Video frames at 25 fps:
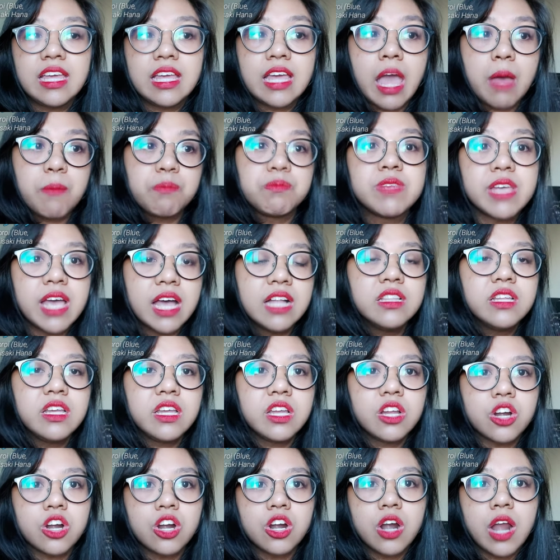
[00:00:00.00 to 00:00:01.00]
kept
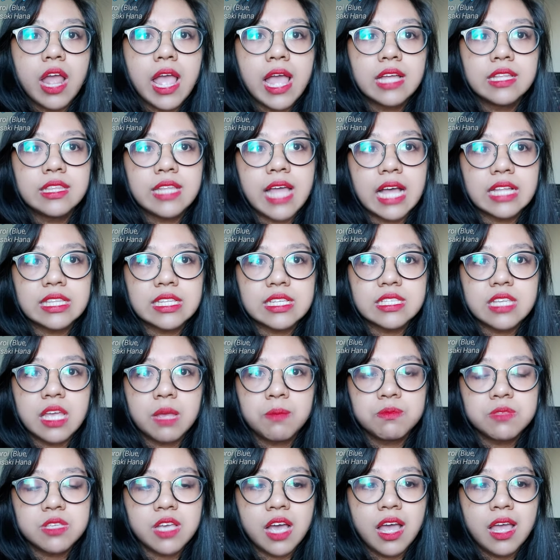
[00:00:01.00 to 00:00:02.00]
telling her. And at the
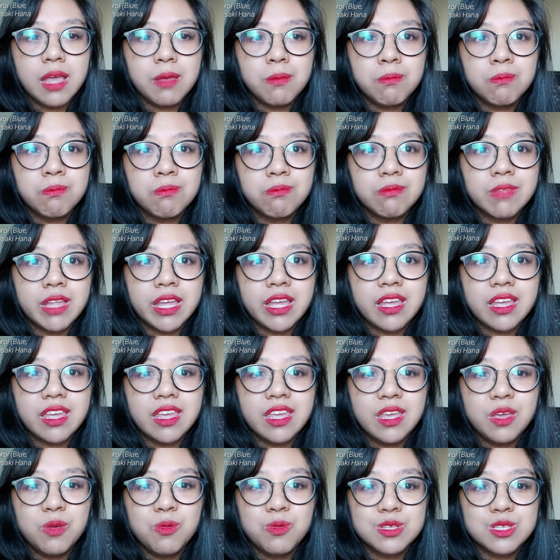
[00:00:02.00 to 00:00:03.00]
same time, like,
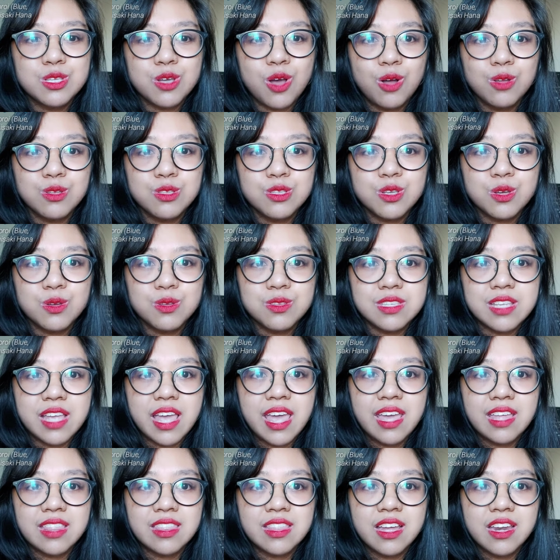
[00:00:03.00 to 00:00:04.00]
he was also
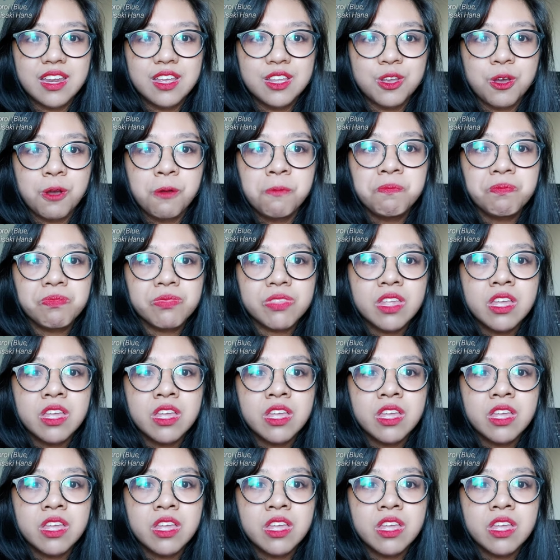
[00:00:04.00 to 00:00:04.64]
saying that, you know,